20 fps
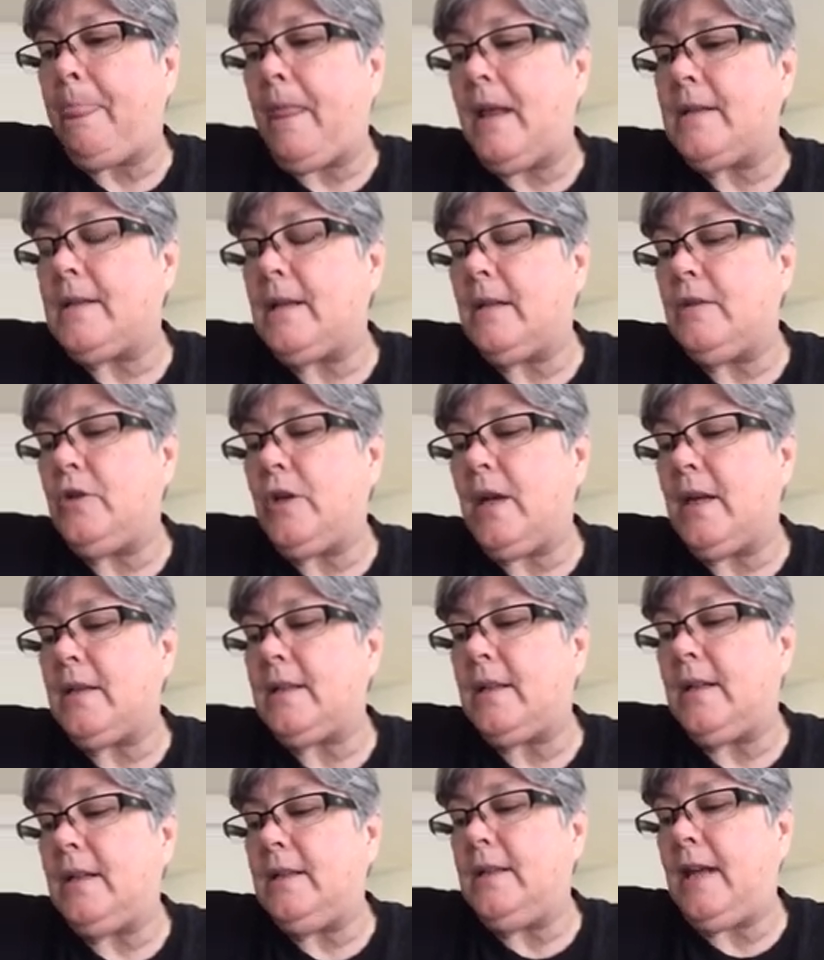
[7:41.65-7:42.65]

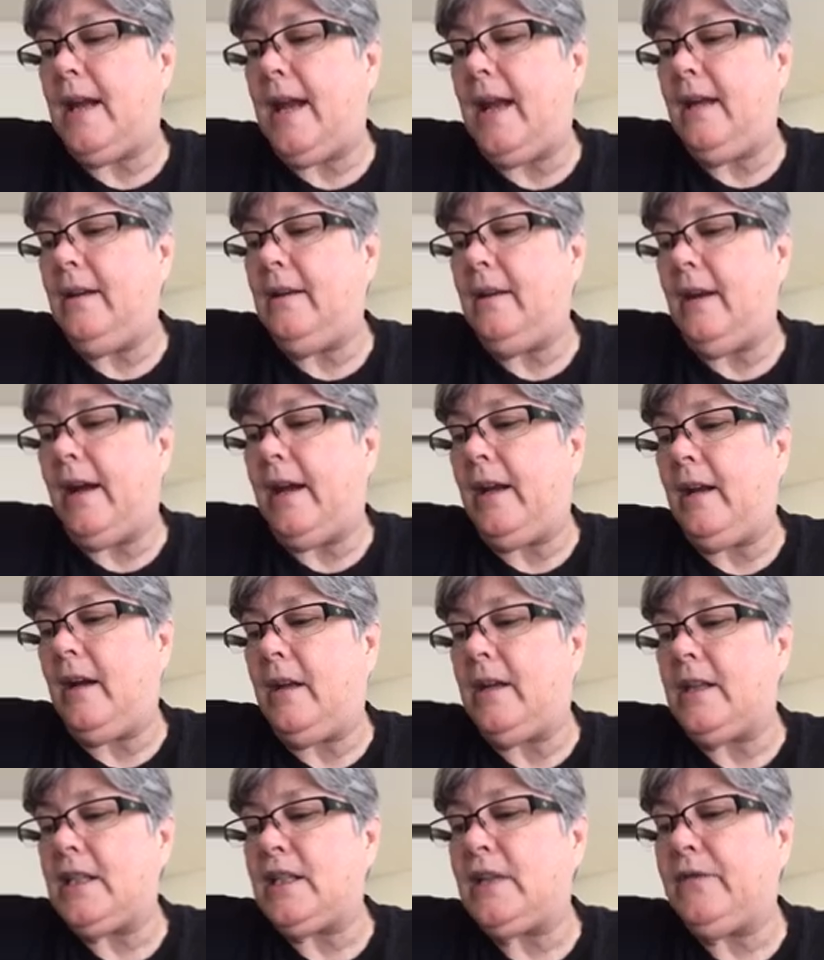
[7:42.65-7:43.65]
suggesting day and night
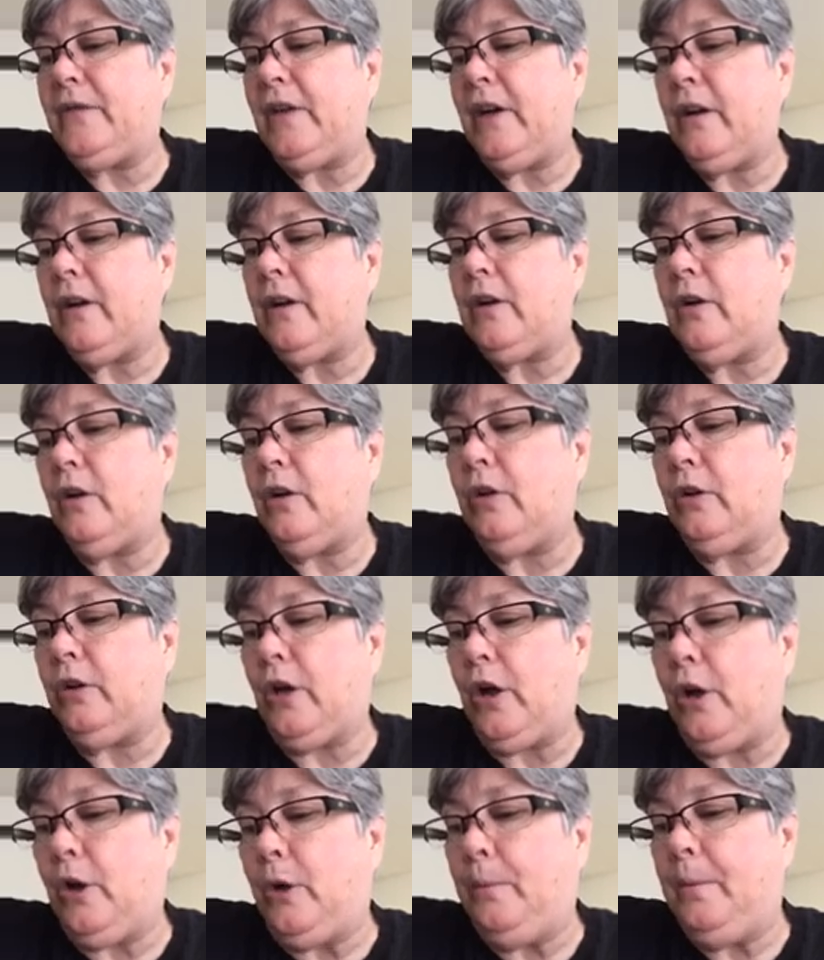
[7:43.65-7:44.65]
on a spherical
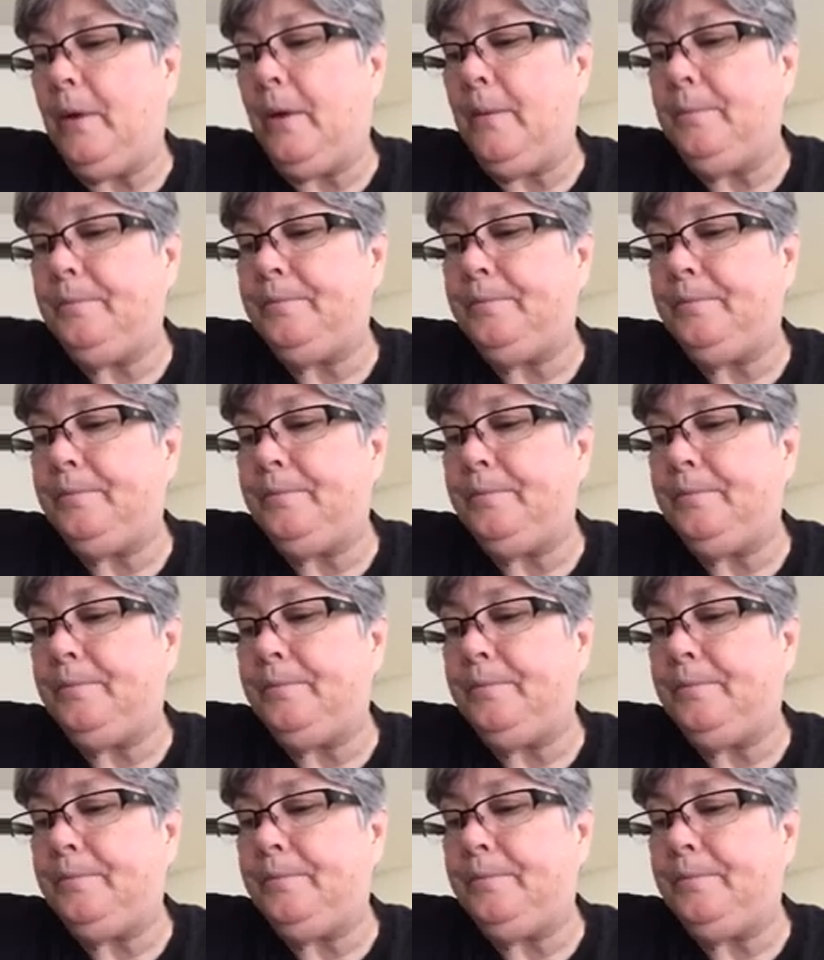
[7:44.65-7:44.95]
globe.